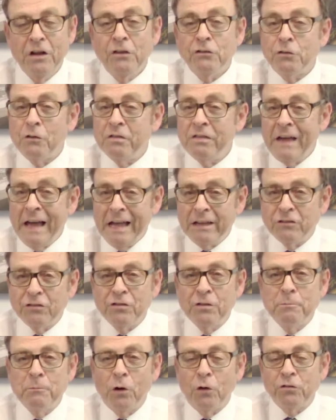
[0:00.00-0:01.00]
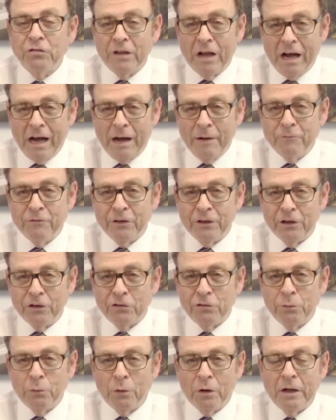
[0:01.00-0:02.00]
So that's the most
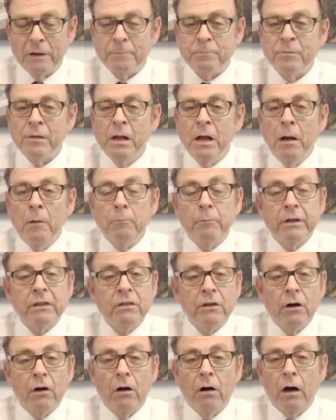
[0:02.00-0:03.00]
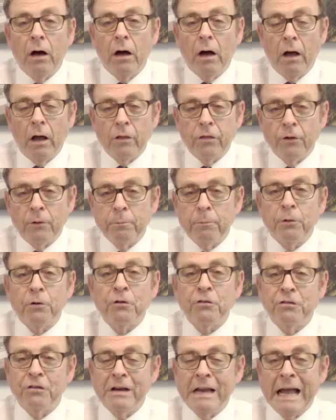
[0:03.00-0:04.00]
obvious one. But there are other
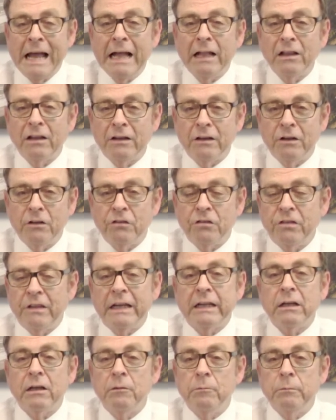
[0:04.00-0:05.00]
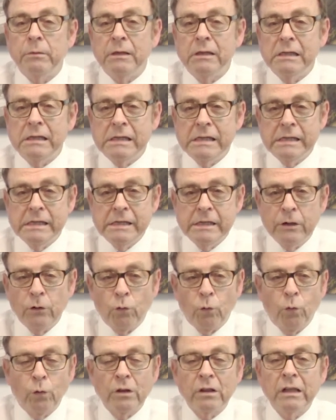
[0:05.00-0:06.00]
personalities that can be
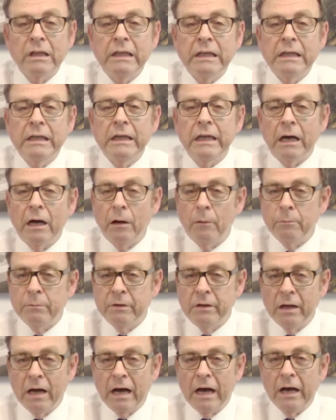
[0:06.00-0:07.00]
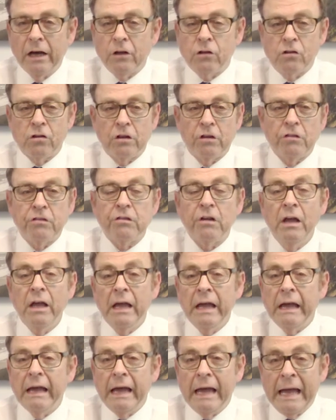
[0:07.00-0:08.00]
equally obnoxious
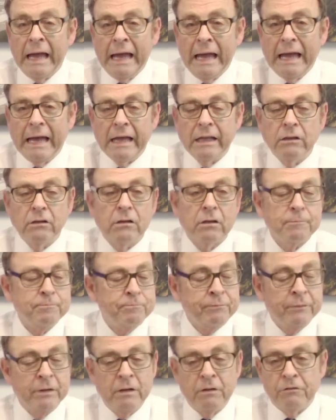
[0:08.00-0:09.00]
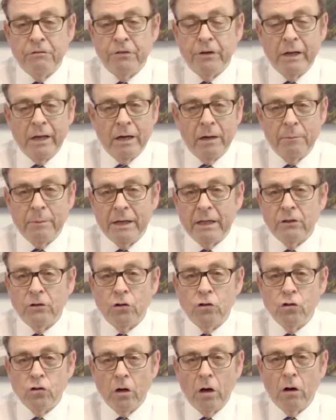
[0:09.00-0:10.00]
and, forget about the
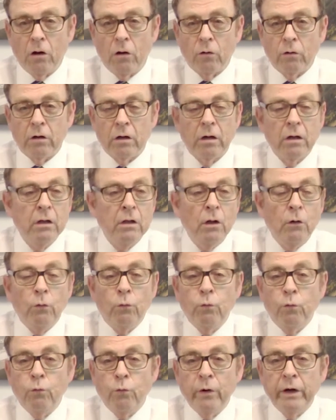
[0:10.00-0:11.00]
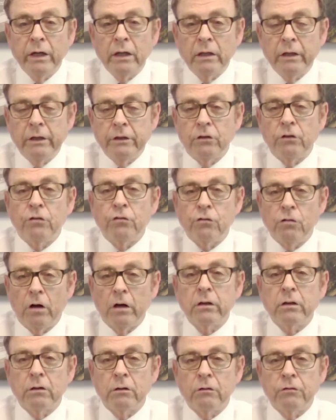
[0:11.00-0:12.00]
joke, really
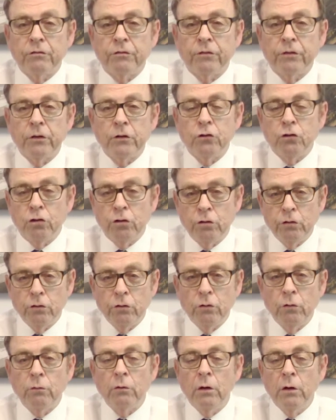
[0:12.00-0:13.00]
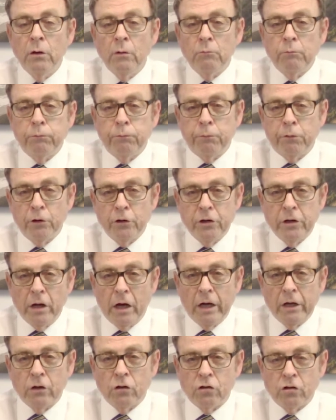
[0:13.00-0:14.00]
destructive to
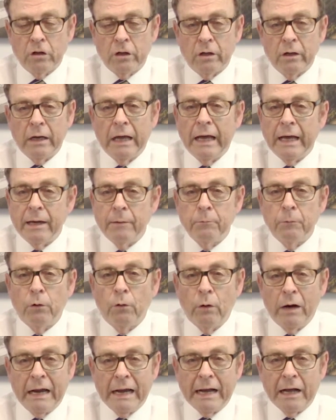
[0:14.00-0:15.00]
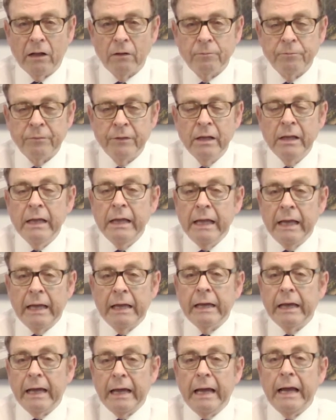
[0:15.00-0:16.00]
production and morale.
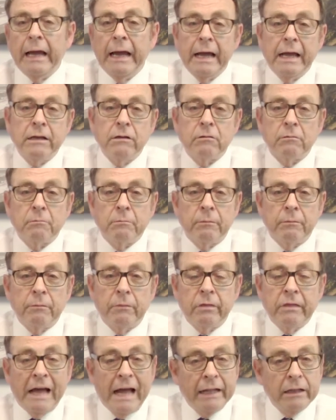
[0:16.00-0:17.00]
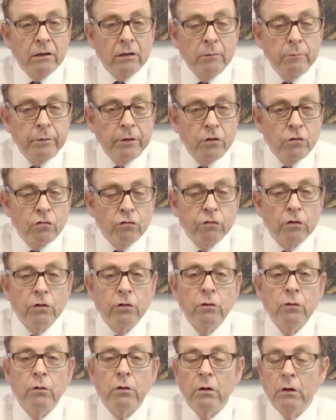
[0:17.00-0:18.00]
And that can be
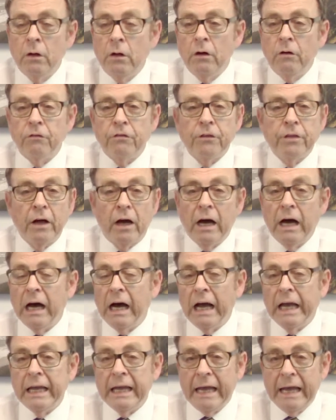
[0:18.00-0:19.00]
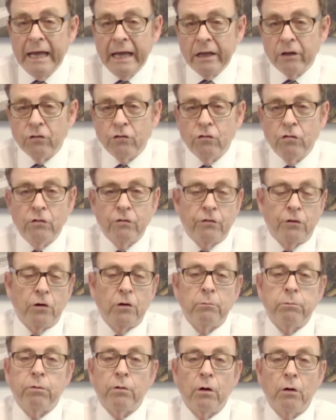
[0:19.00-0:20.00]
true for the high
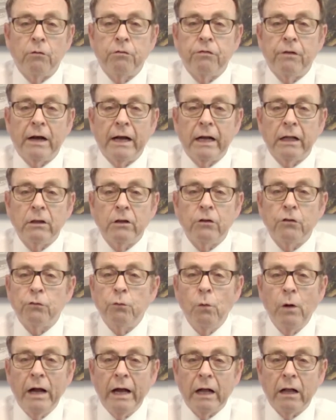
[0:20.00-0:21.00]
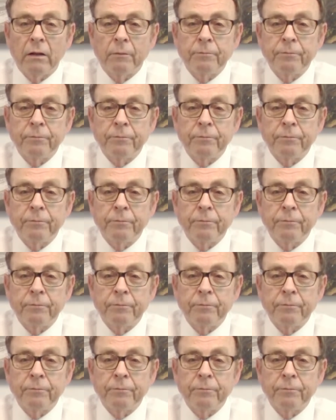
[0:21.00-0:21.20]
extrovert profile as well.